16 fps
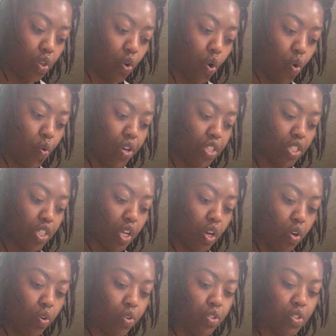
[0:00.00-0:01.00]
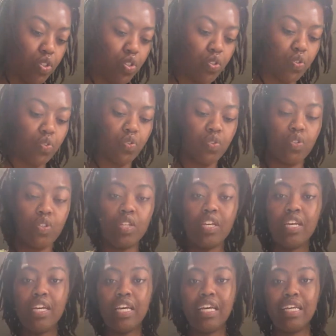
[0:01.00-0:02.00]
Oh, it's a lot. It's
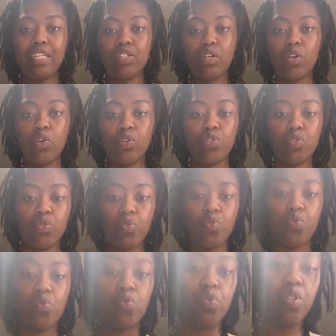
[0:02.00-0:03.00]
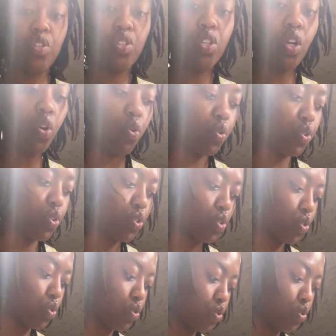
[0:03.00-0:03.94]
a lot. Oh, it's a lot.